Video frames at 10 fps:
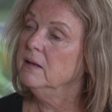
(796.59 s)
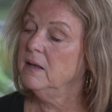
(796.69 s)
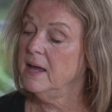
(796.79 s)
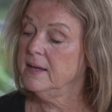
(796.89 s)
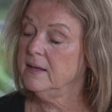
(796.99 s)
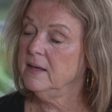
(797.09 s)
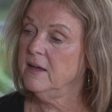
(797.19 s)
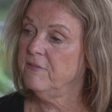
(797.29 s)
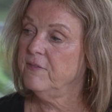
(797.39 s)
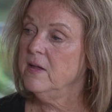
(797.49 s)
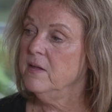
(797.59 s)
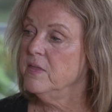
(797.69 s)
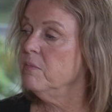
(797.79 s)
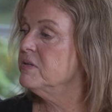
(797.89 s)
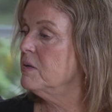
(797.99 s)
like if
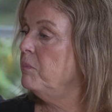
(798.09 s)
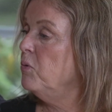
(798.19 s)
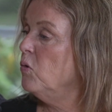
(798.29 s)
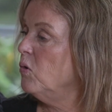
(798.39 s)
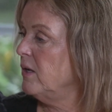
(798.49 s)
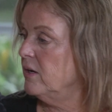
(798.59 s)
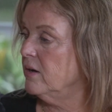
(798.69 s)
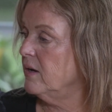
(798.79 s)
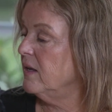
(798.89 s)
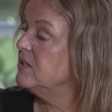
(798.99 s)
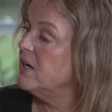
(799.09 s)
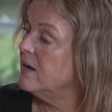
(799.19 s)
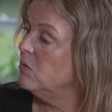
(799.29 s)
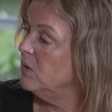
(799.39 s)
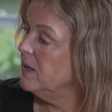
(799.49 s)
there was a pool here in
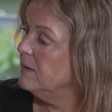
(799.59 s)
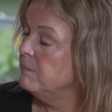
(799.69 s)
Youngwood